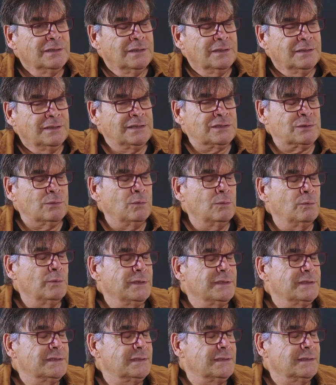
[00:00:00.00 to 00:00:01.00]
It's
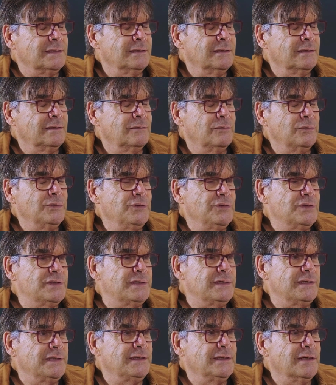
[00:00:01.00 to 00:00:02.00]
always good to
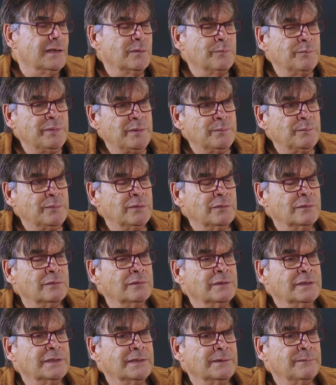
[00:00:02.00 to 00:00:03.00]
see young
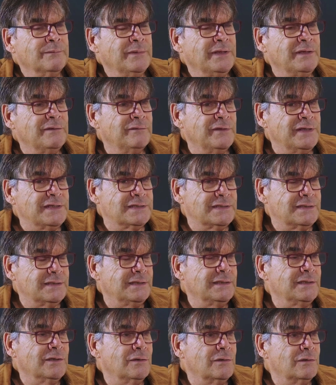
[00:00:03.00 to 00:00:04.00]
people invest
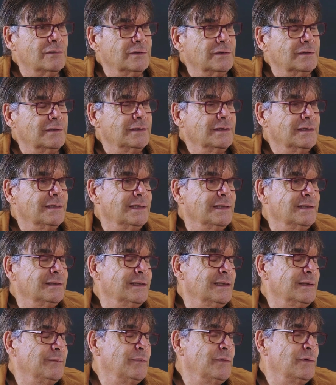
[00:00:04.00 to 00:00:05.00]
in art and
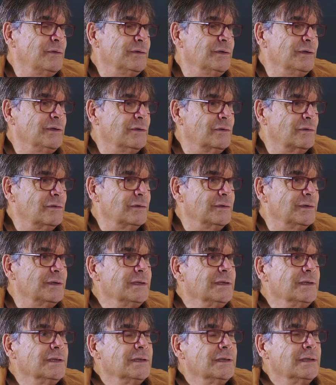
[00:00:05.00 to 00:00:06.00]
take part in art,
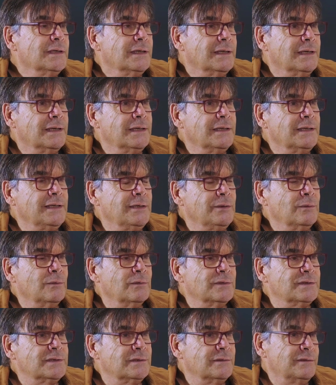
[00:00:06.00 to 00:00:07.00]
and then
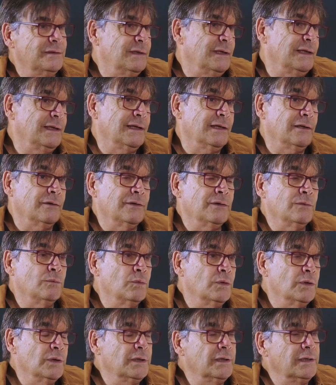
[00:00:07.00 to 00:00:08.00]
also take out the
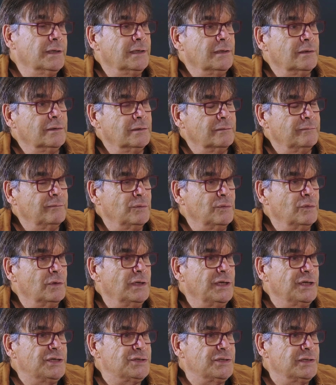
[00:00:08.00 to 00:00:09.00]
work out of a
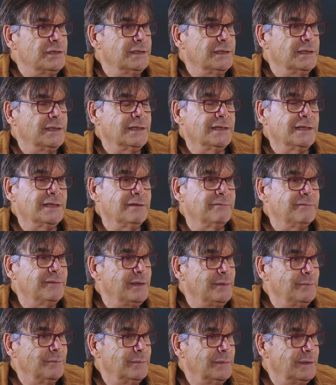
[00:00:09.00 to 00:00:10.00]
collection and give
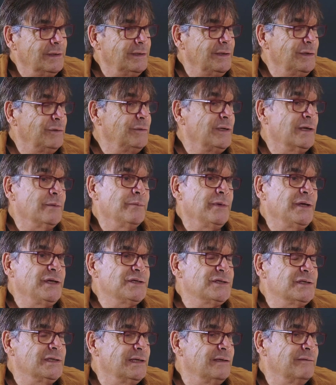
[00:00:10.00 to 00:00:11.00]
them a new
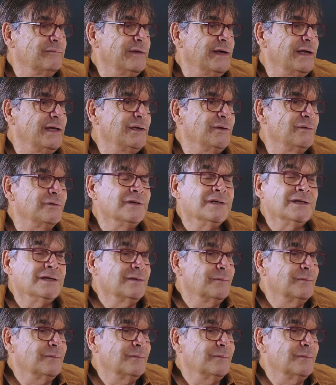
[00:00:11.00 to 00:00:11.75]
dimension and value.